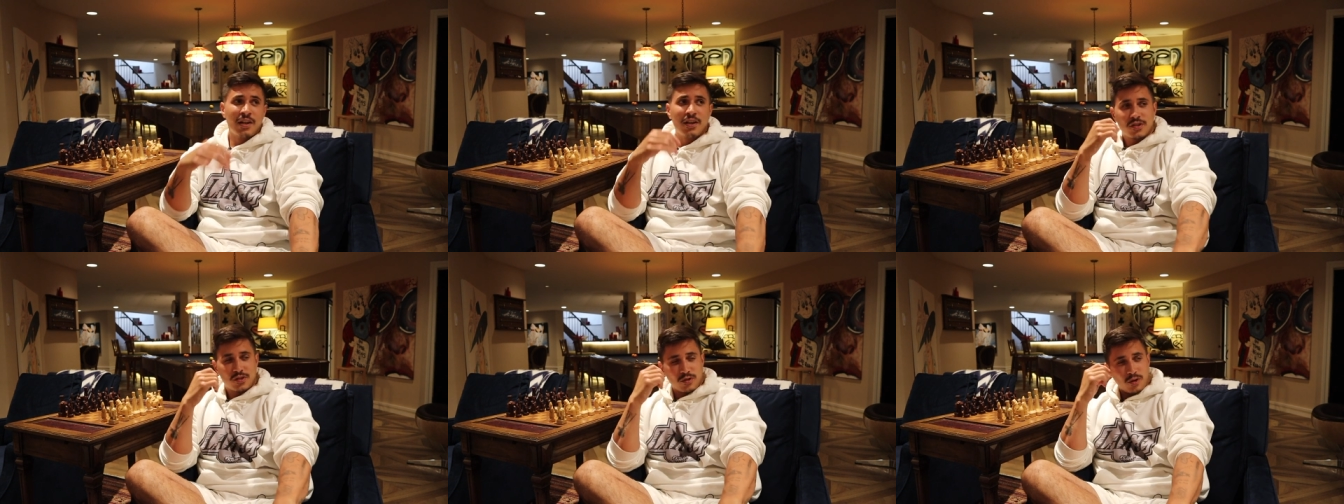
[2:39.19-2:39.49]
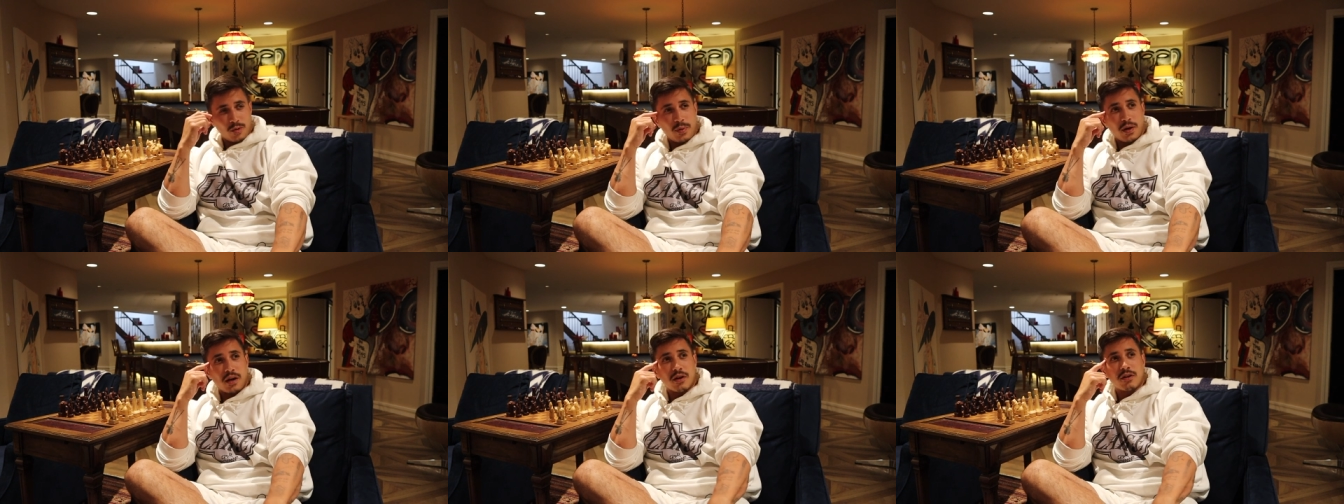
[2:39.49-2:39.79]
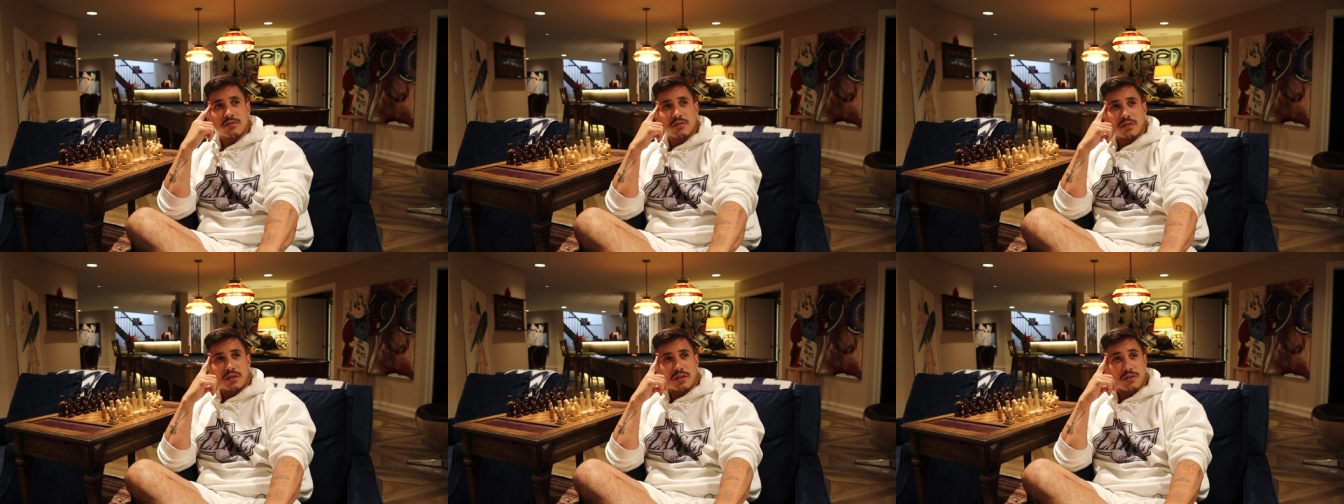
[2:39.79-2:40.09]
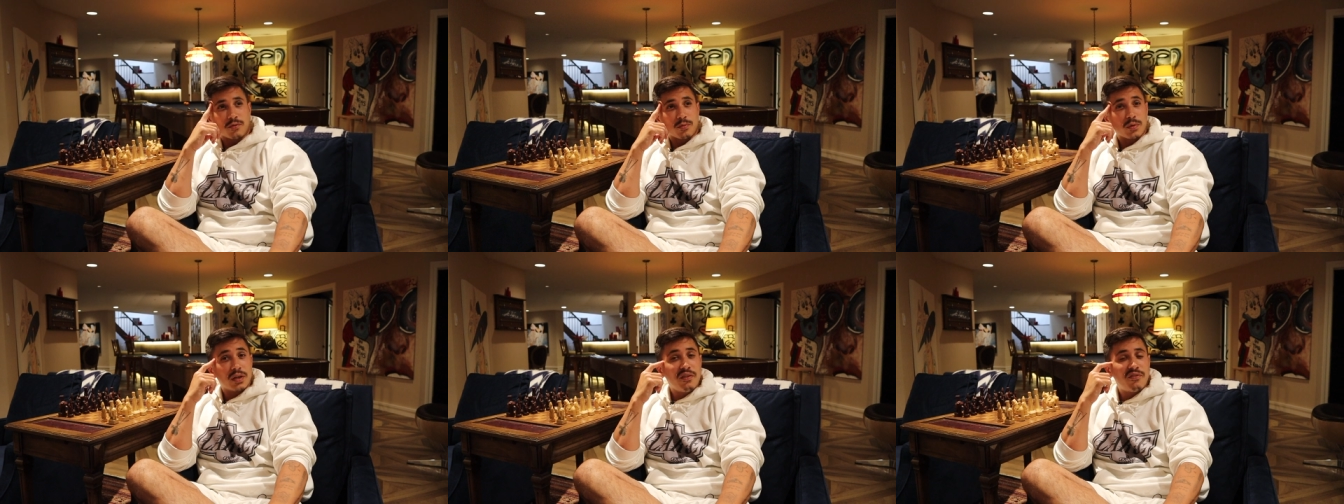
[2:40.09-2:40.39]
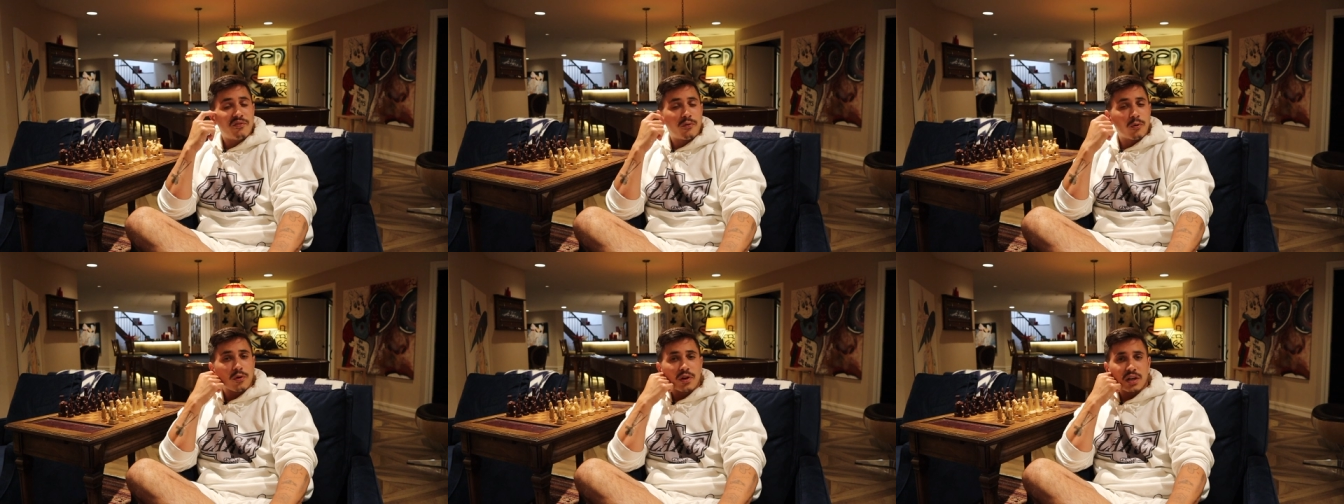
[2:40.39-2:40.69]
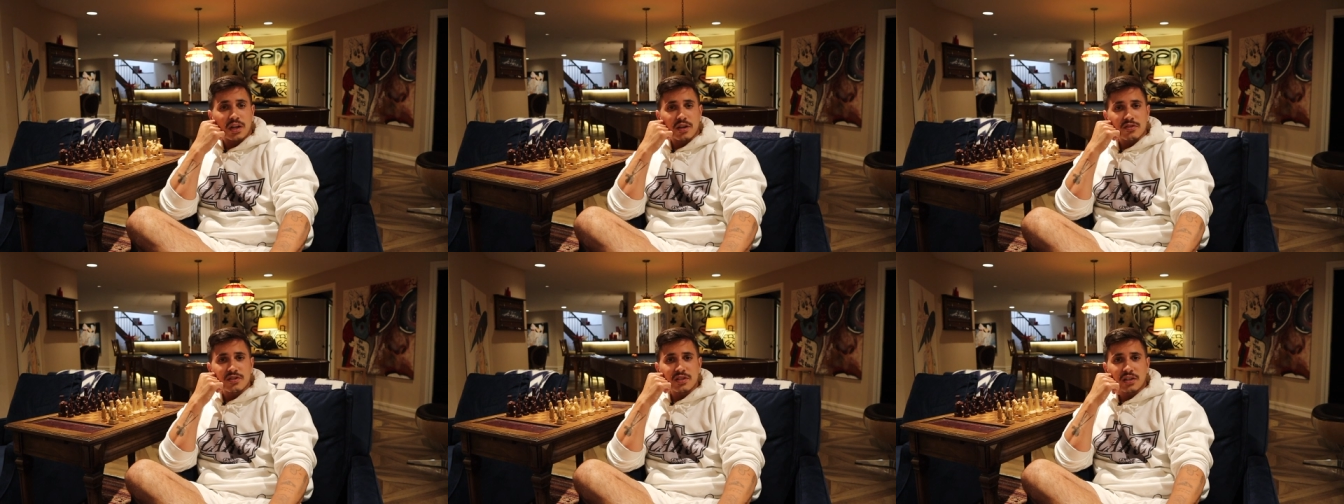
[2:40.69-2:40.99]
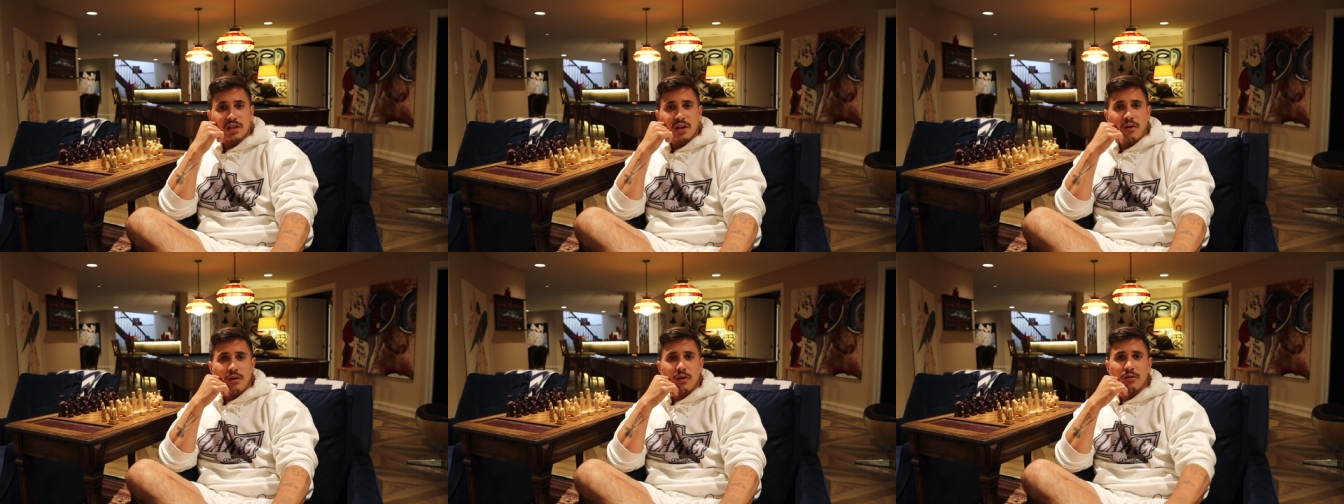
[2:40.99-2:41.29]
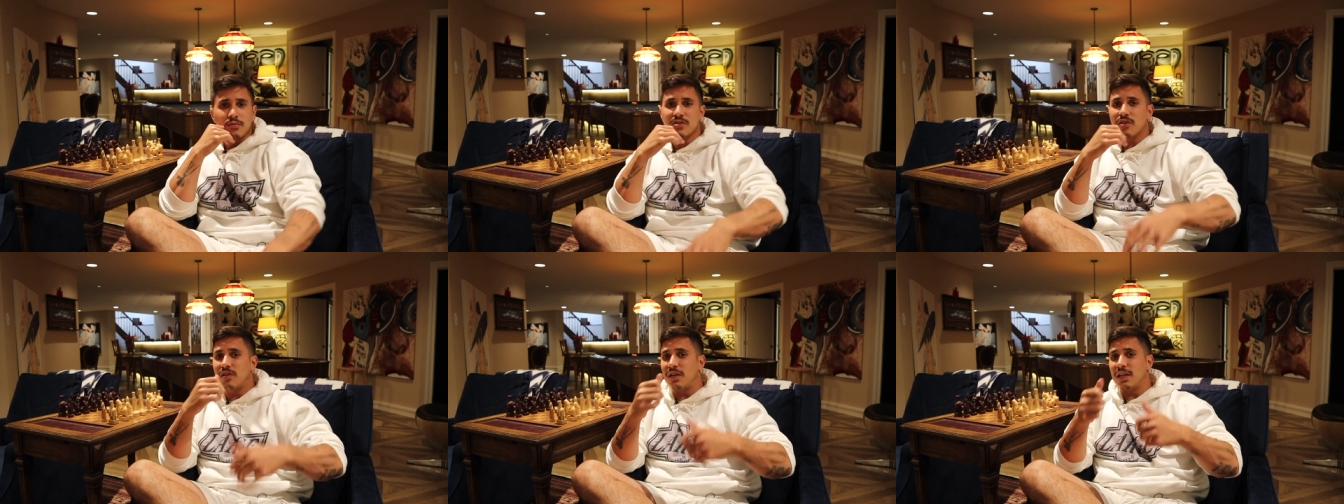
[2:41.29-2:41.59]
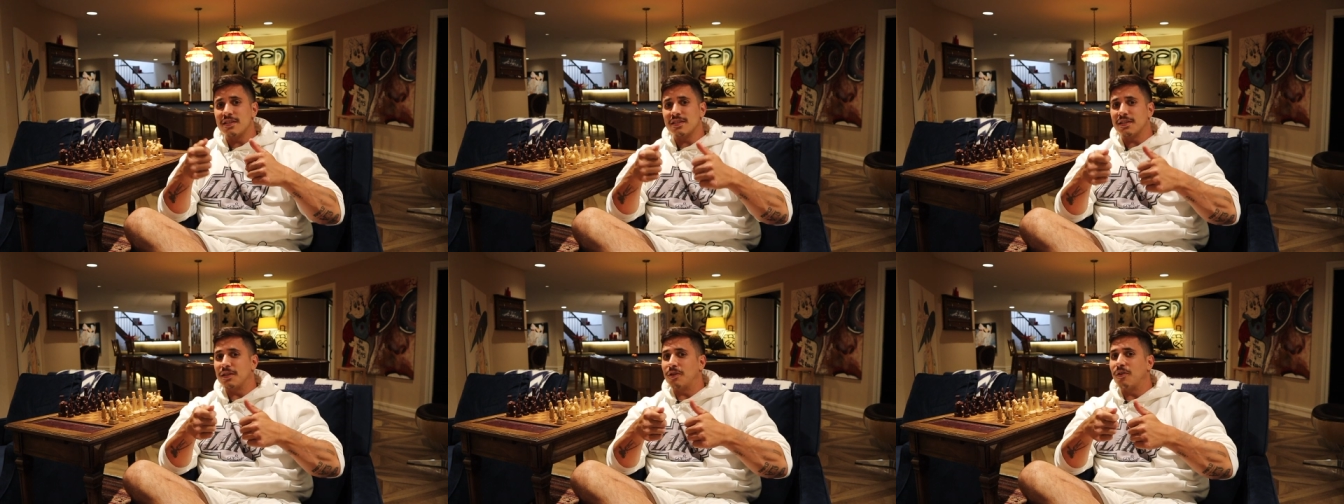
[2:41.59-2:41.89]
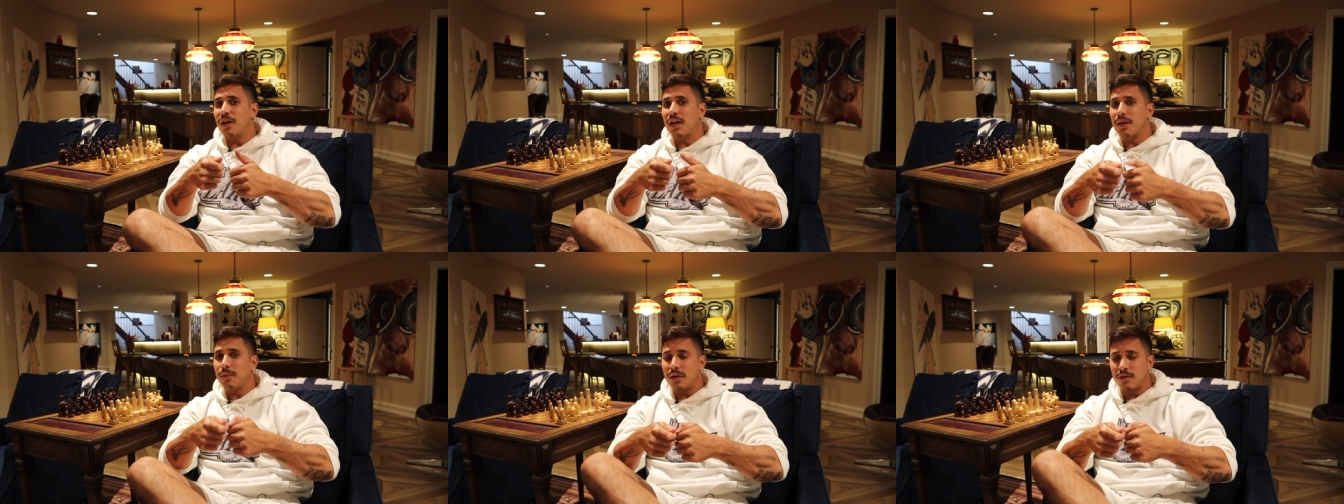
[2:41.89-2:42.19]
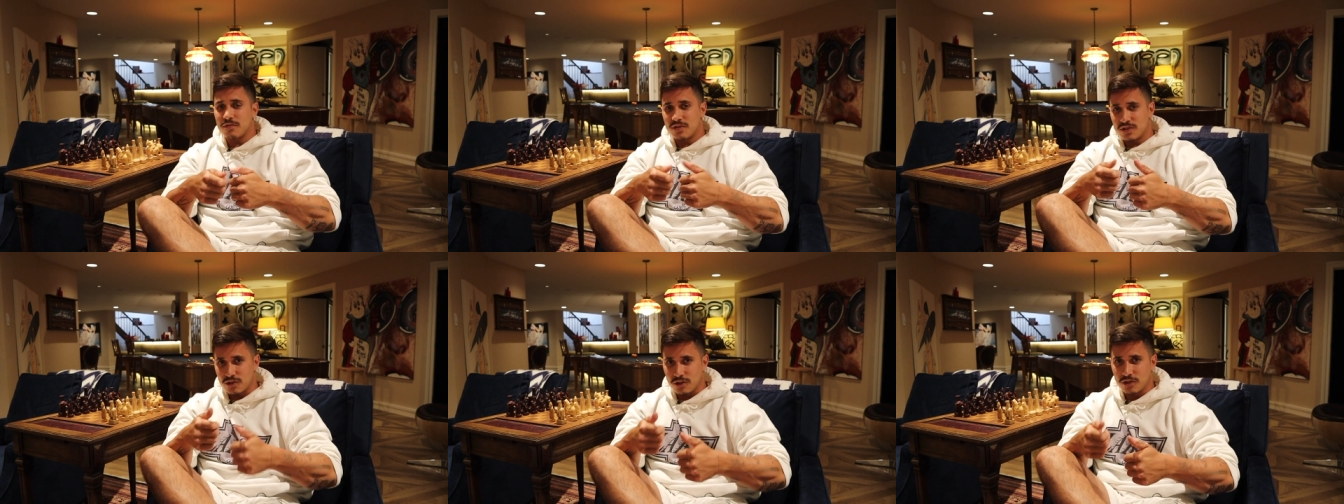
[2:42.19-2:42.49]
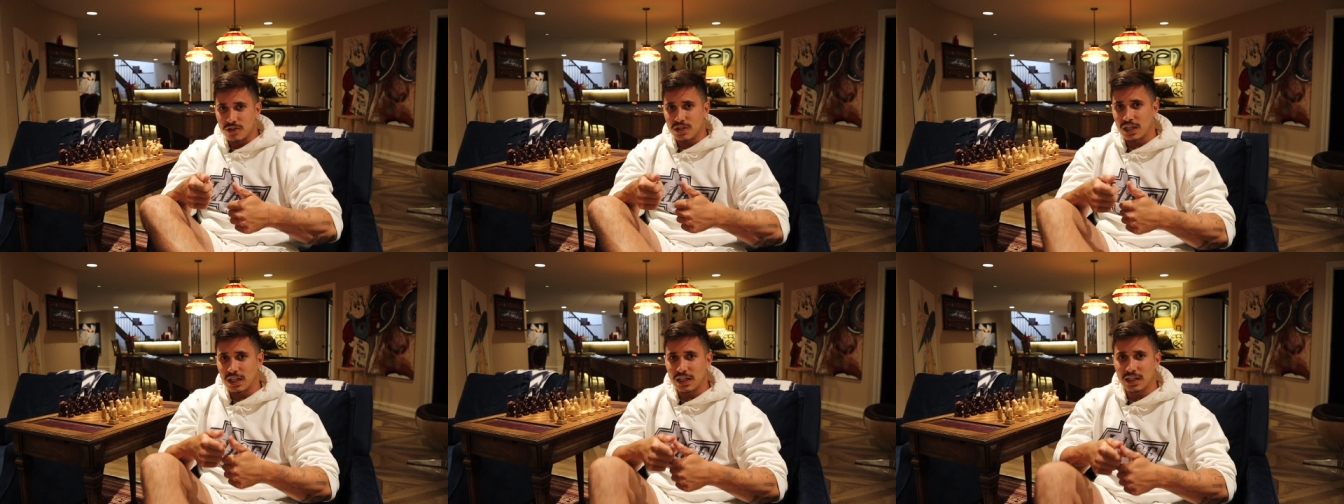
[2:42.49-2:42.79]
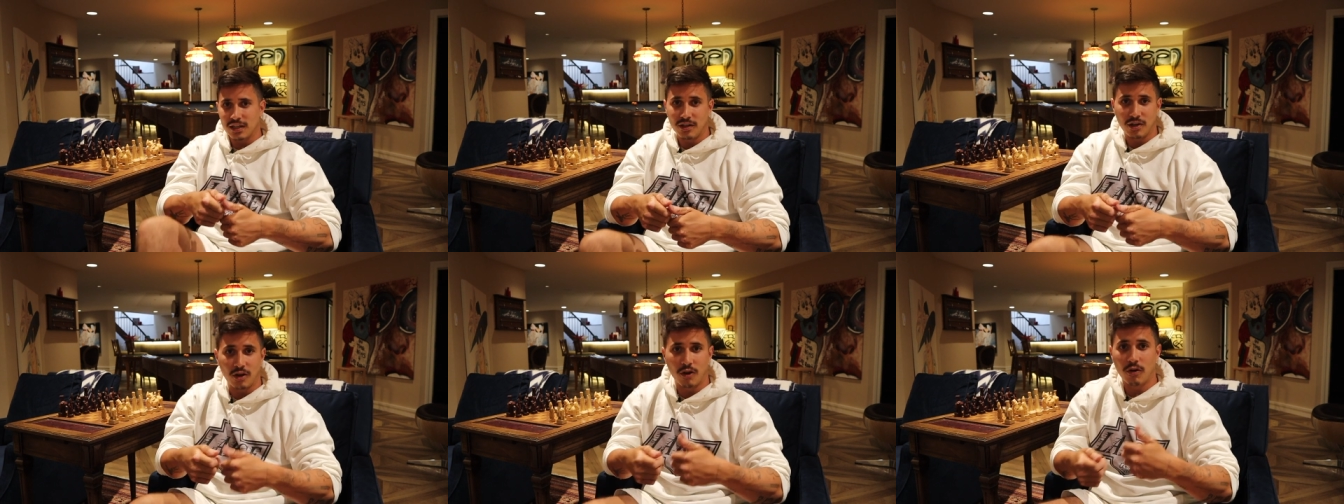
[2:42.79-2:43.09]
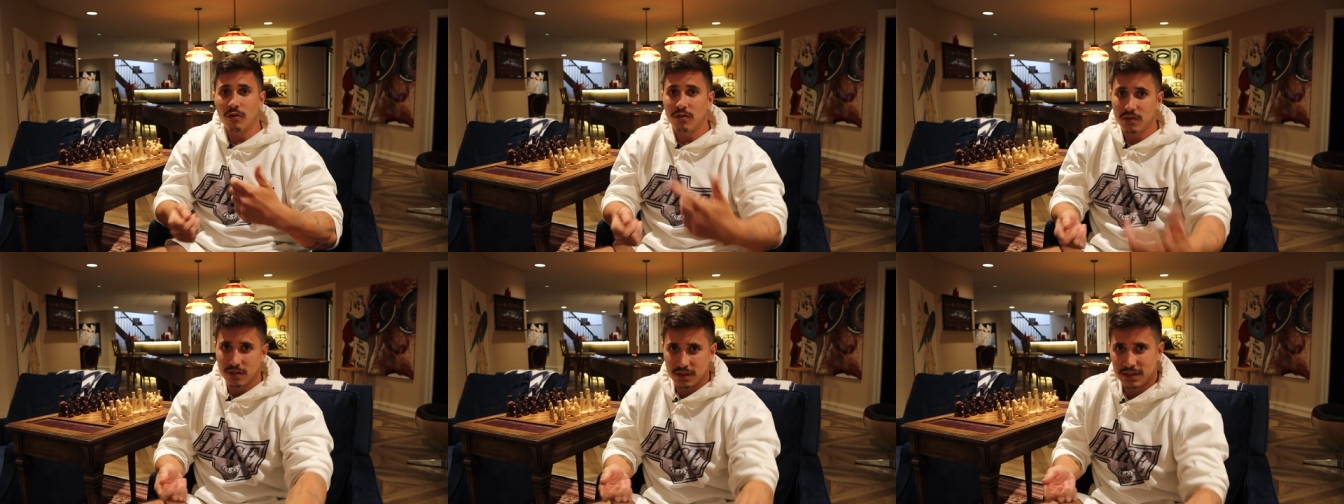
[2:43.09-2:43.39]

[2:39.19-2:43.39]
So, about three, four years ago, I was on Instagram and I was searching, you know,